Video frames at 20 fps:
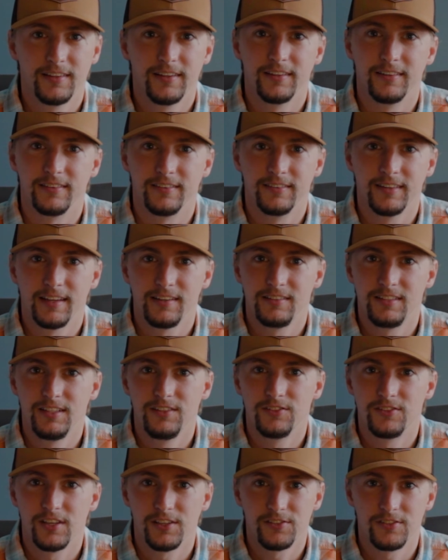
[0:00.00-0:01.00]
the
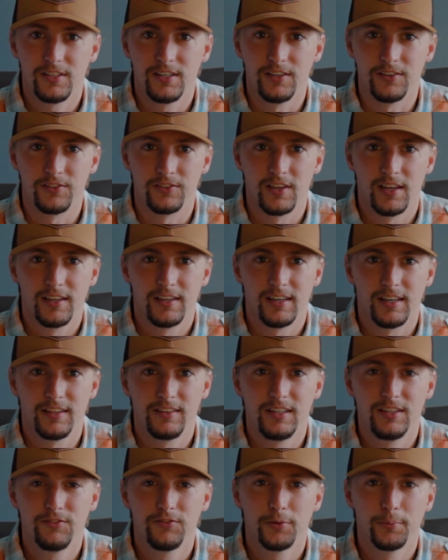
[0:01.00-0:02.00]
1960s,
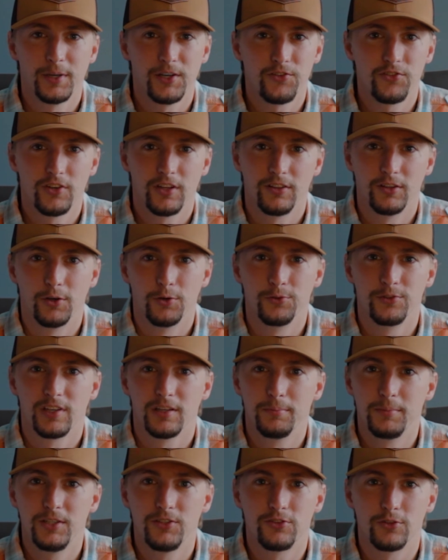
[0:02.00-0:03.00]
and the information in those
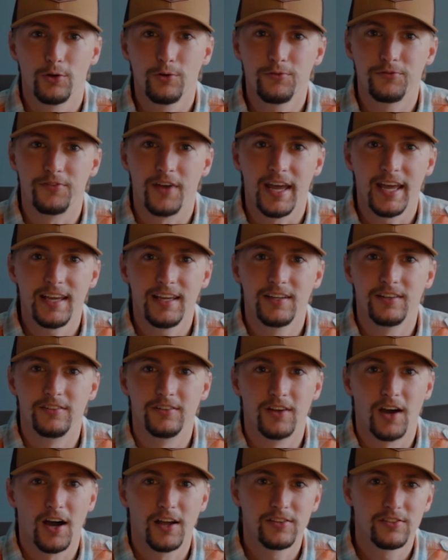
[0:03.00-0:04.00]
can be so vague
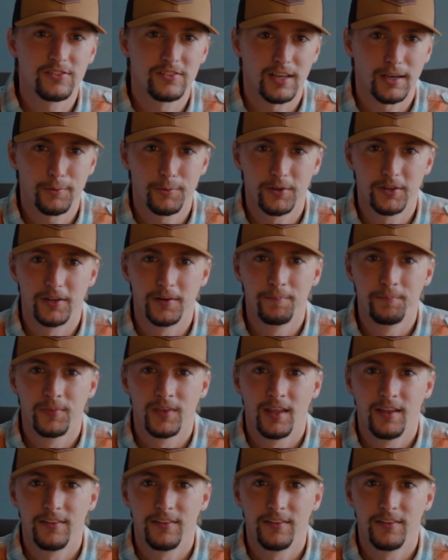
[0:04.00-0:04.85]
and non sequitur